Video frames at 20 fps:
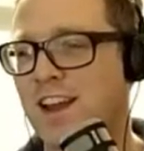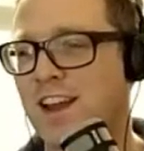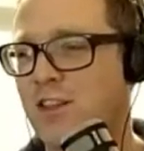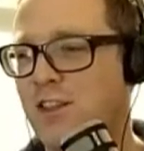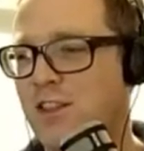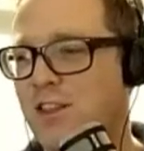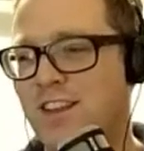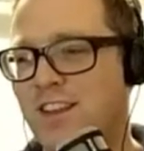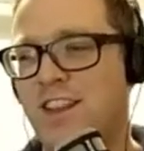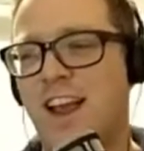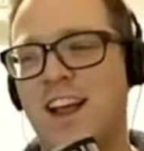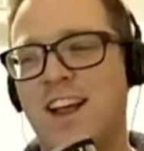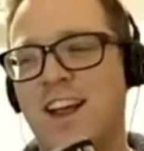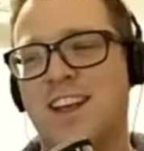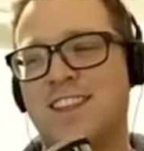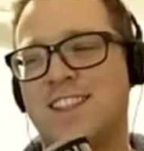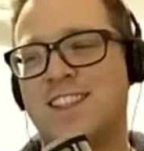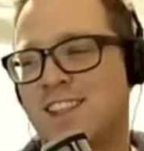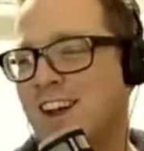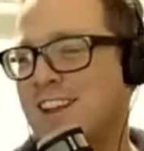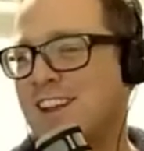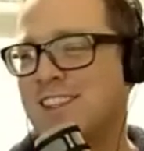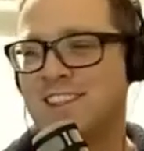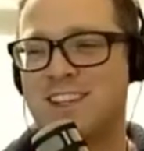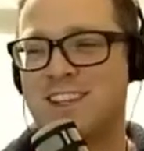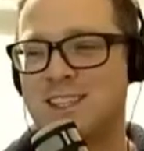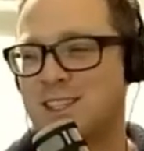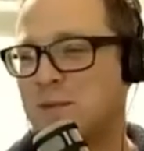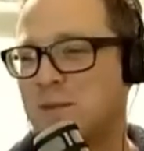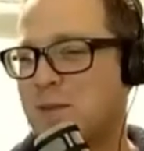I mm-hmm. think that's accent
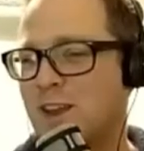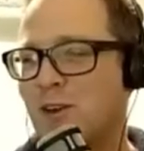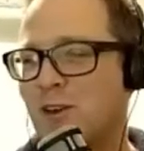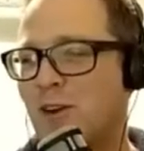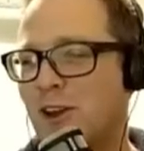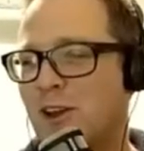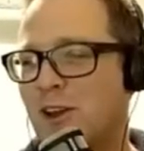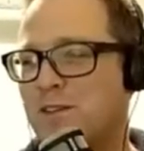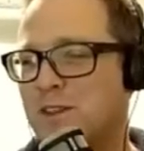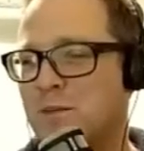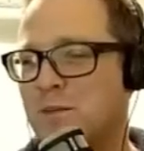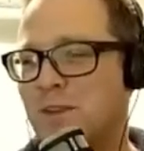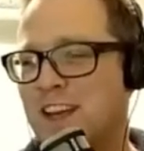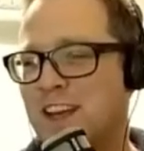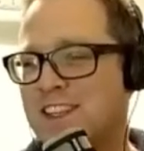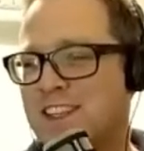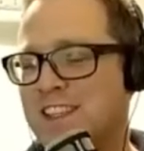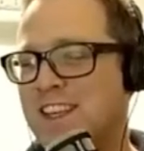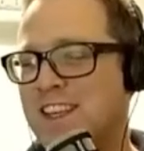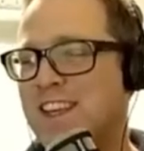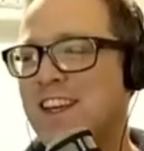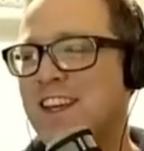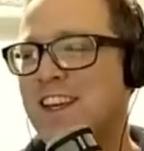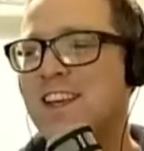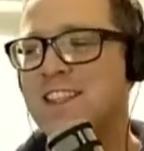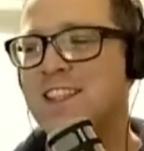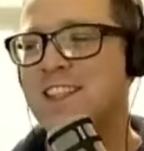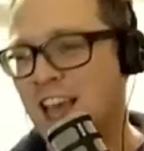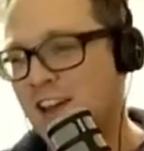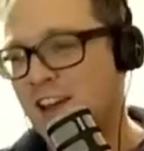is a bit all over the place.
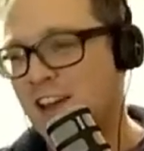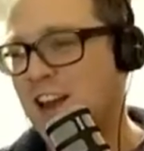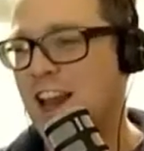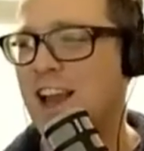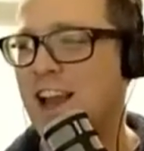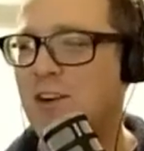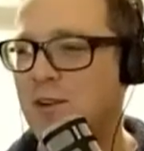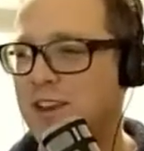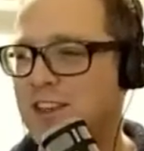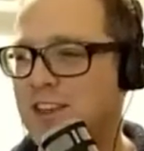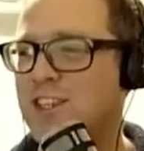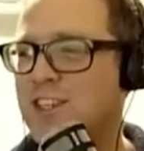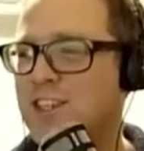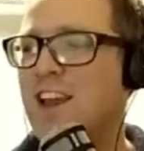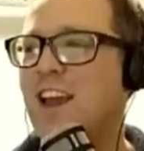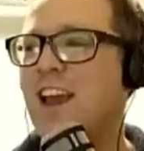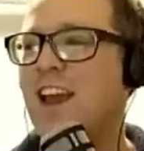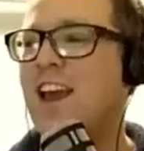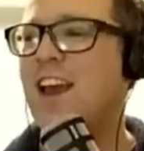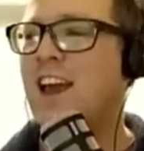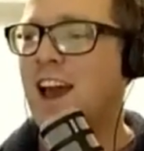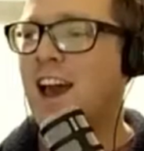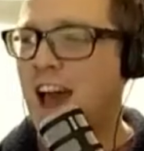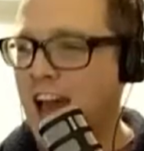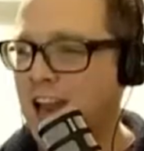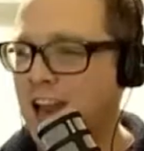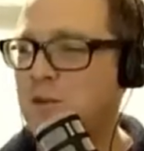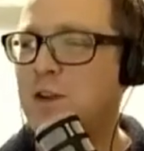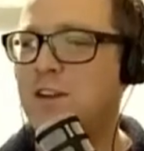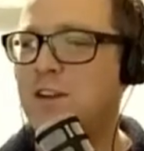Scary Language,
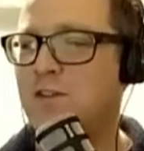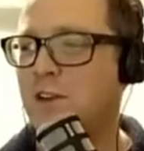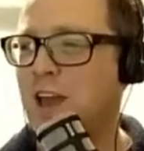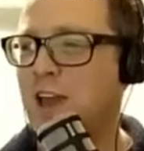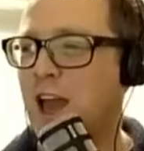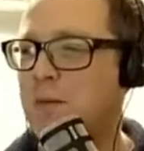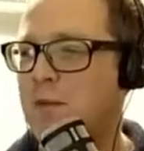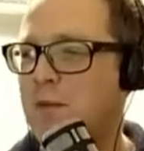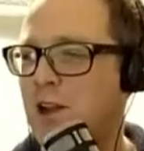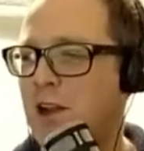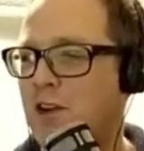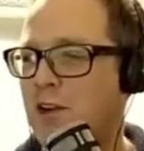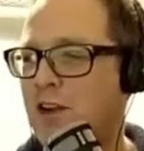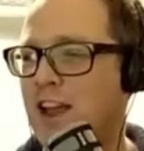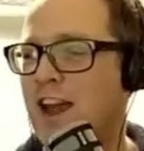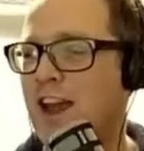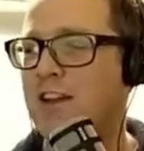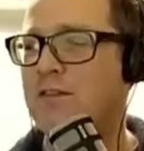Halloween Vocabulary,